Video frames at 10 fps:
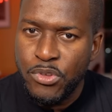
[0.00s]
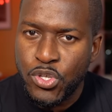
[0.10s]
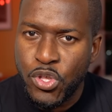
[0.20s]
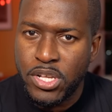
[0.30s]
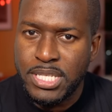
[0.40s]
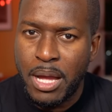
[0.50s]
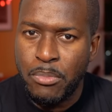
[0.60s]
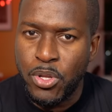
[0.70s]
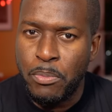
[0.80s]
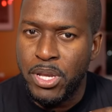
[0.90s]
those thoughts down
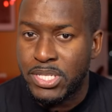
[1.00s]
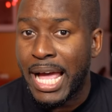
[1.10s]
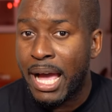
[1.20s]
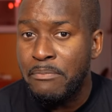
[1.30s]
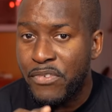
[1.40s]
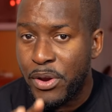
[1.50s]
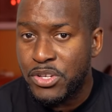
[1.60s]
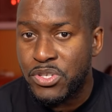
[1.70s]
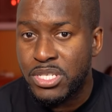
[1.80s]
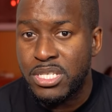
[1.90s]
below because I'm very
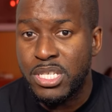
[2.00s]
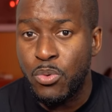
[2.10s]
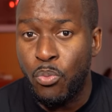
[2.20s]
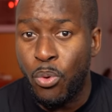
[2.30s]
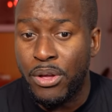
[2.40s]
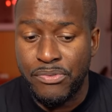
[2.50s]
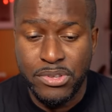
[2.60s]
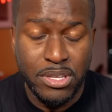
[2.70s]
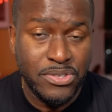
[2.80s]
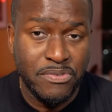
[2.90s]
interested to see what
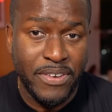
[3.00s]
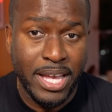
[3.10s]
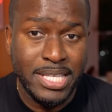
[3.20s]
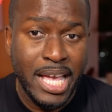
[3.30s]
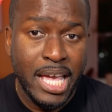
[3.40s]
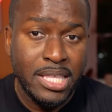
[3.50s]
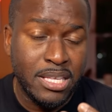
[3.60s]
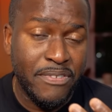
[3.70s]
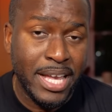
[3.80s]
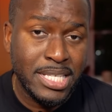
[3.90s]
this device
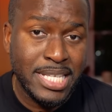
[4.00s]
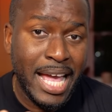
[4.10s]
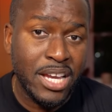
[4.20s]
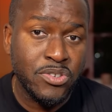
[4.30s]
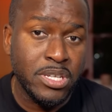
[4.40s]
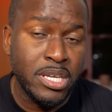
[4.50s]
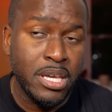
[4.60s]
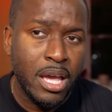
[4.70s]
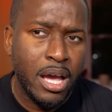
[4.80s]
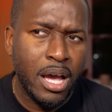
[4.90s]
devices actually
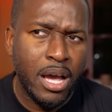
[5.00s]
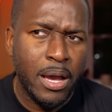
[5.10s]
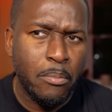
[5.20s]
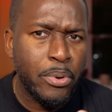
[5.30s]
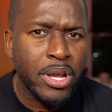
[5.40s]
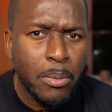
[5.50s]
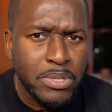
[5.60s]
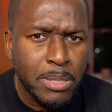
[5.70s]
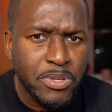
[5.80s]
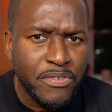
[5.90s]
uh, bring up
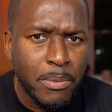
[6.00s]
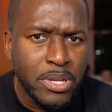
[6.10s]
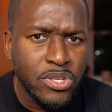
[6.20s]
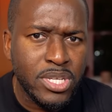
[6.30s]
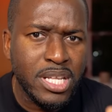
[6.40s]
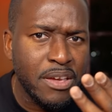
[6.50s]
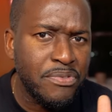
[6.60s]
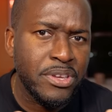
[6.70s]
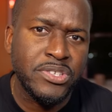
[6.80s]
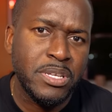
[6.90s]
in terms of images and
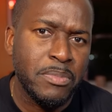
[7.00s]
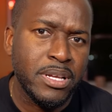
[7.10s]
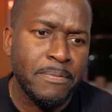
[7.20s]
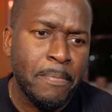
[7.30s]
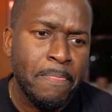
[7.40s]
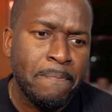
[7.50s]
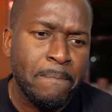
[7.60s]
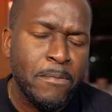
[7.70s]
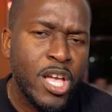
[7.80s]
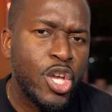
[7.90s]
if they're similar.
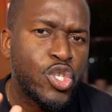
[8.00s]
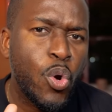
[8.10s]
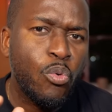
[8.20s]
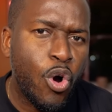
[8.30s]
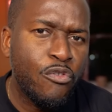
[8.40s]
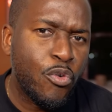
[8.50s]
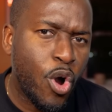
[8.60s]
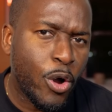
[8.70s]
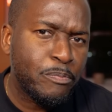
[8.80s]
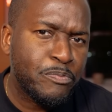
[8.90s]
So
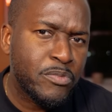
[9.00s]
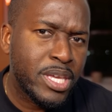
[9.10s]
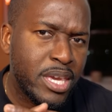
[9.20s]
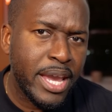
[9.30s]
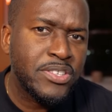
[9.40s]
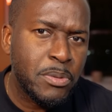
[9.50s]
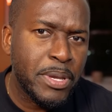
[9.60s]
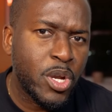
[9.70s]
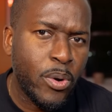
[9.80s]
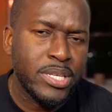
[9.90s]
overall, Here's the
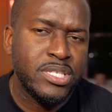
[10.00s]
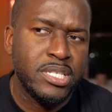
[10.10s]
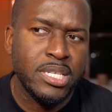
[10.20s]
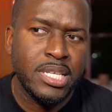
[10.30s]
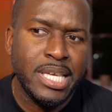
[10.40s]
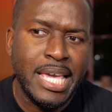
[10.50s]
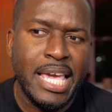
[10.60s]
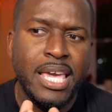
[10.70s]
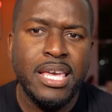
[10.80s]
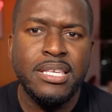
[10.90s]
big question.
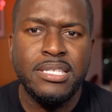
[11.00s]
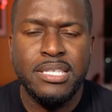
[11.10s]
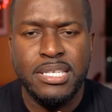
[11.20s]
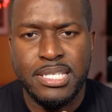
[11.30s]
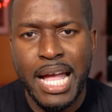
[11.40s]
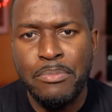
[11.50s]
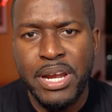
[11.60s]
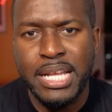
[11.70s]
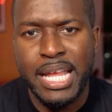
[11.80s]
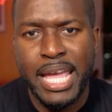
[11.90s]
Is the Snapdragon